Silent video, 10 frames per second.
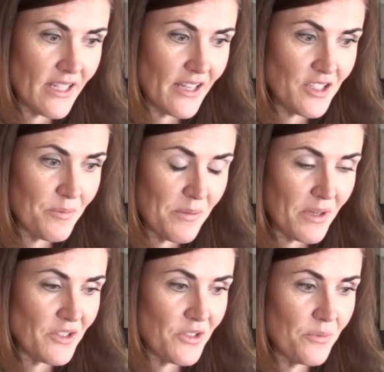tend to be
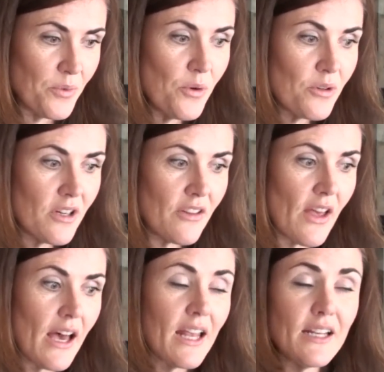much poorer at that,